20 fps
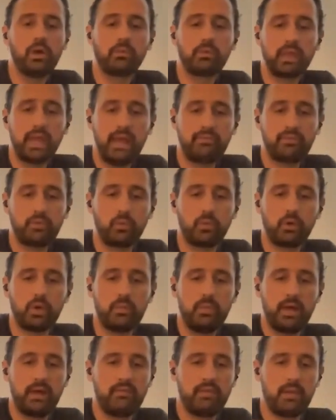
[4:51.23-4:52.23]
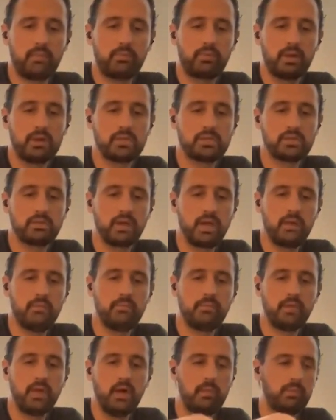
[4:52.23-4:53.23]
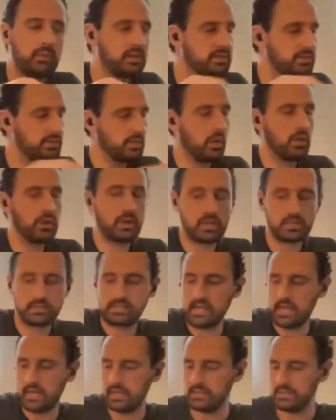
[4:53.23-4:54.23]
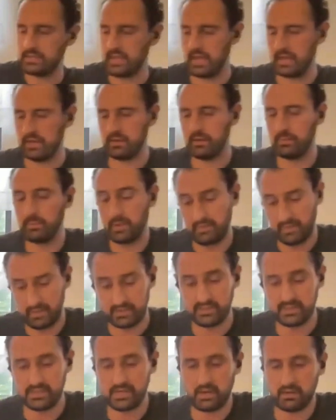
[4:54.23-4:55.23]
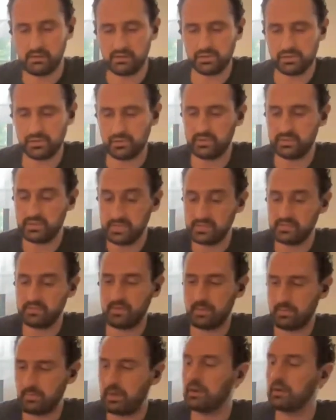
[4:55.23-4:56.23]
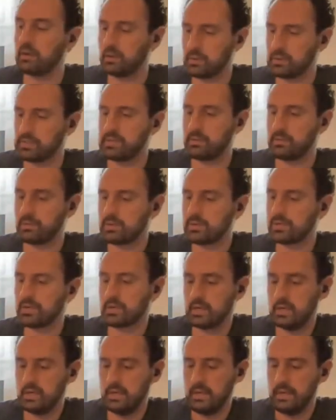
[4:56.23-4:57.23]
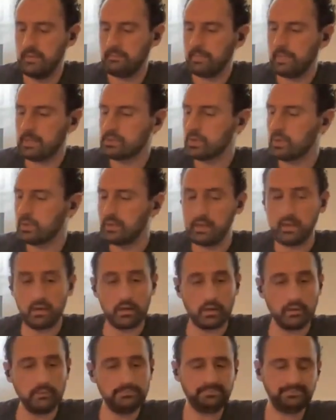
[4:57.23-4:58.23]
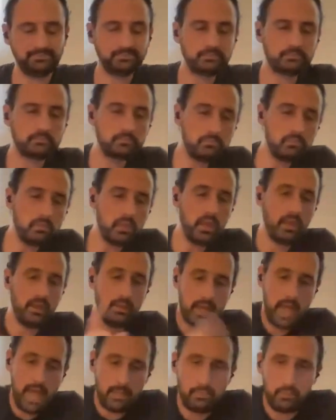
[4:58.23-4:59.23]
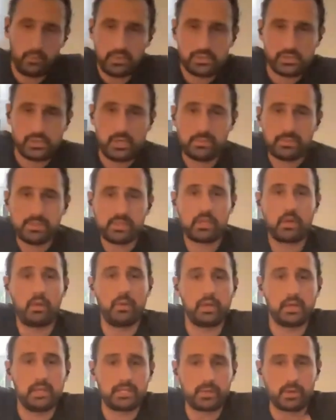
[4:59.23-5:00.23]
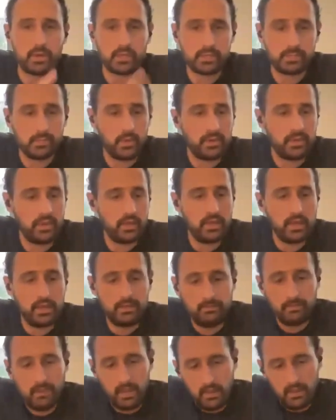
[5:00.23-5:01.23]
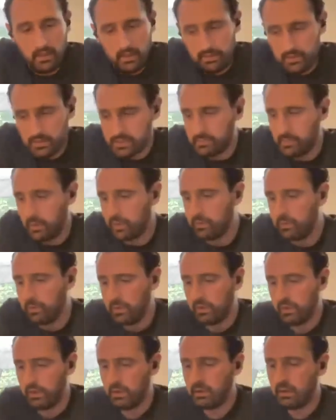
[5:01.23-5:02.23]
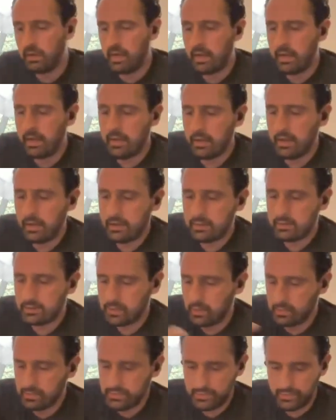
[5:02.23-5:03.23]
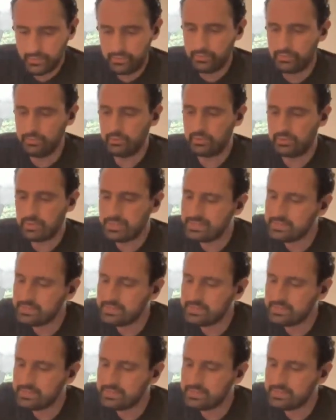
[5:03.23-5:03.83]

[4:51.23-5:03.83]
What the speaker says: we don't really have to worry about evaporation, right? Because it's all going to stay contained. But that's entirely true. It does evaporate at a lower temperature. So here, Applewood chips going into our smoking gun. The smoke will go to